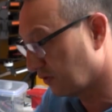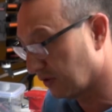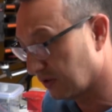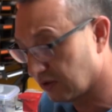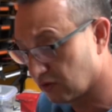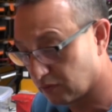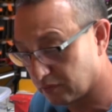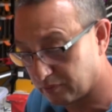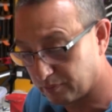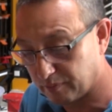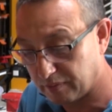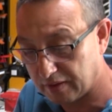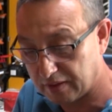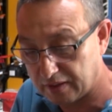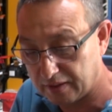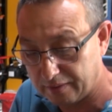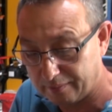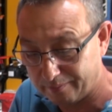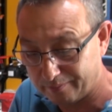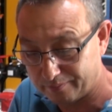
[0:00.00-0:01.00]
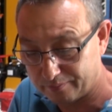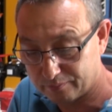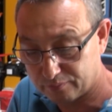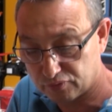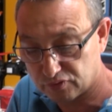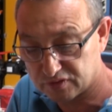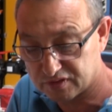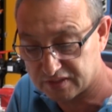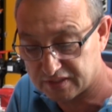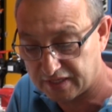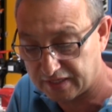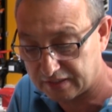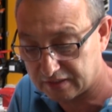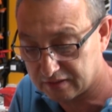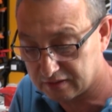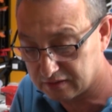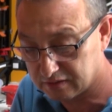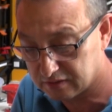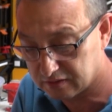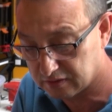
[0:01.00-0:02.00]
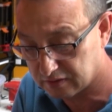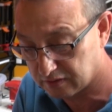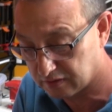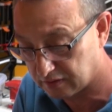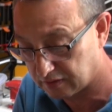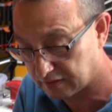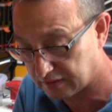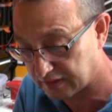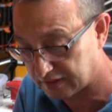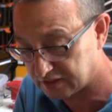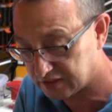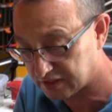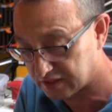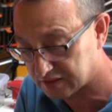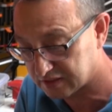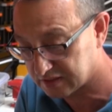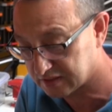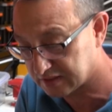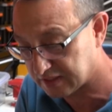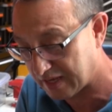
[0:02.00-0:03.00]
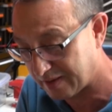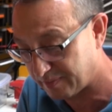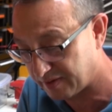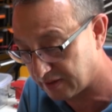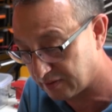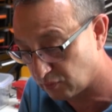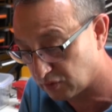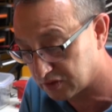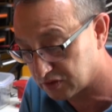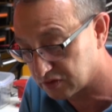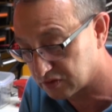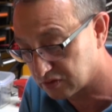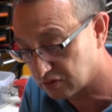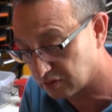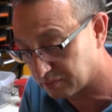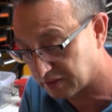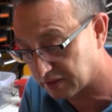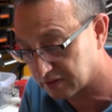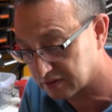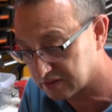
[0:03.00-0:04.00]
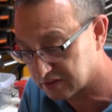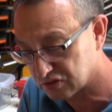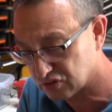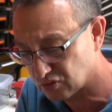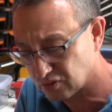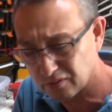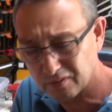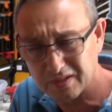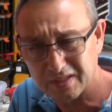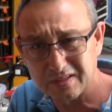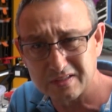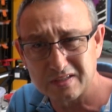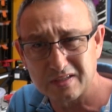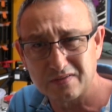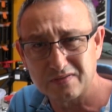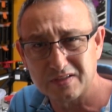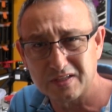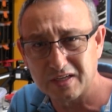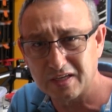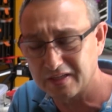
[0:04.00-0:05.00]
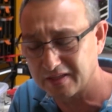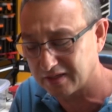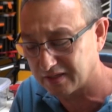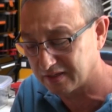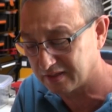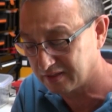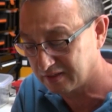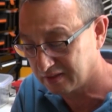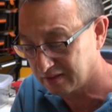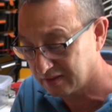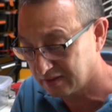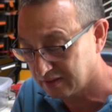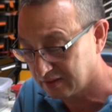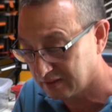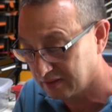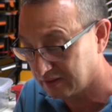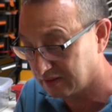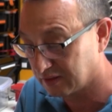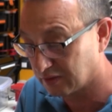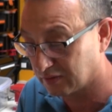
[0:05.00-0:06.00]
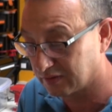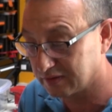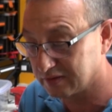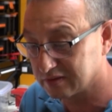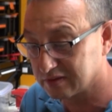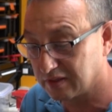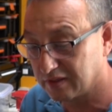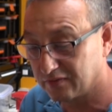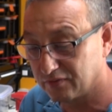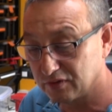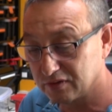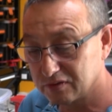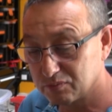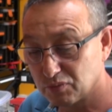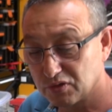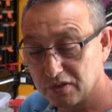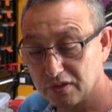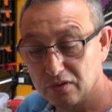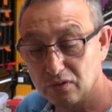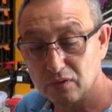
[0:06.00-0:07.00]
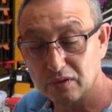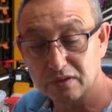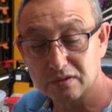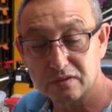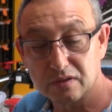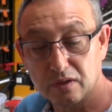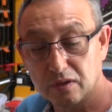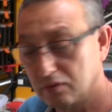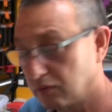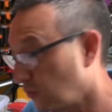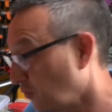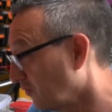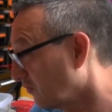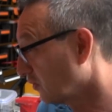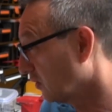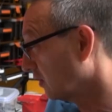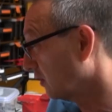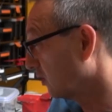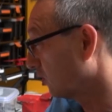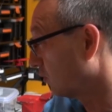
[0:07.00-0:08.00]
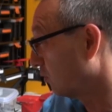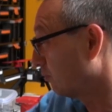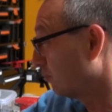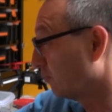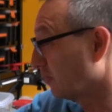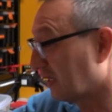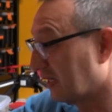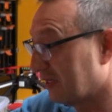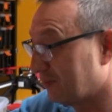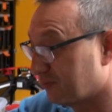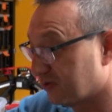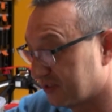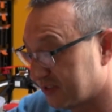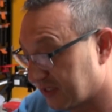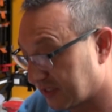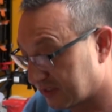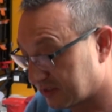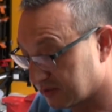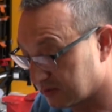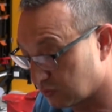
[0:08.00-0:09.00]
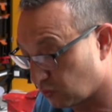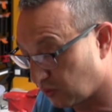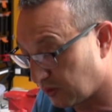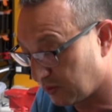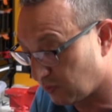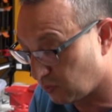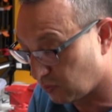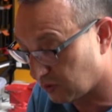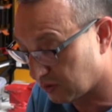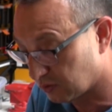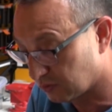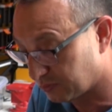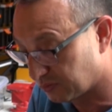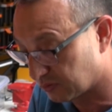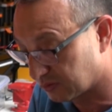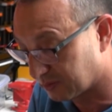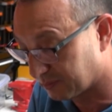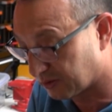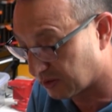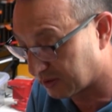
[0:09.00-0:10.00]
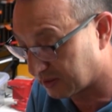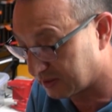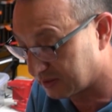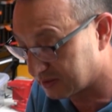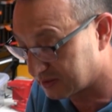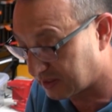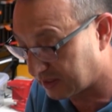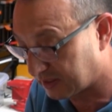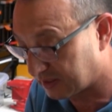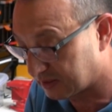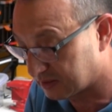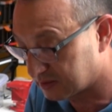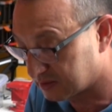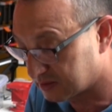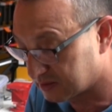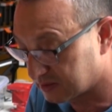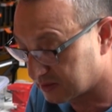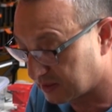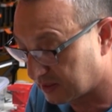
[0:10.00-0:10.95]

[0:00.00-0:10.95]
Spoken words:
got little protectors that just snap in, which is good, because screwing stuff together, you know, at this level is pretty annoying. So we've got little blade protectors. We will put them on in this case.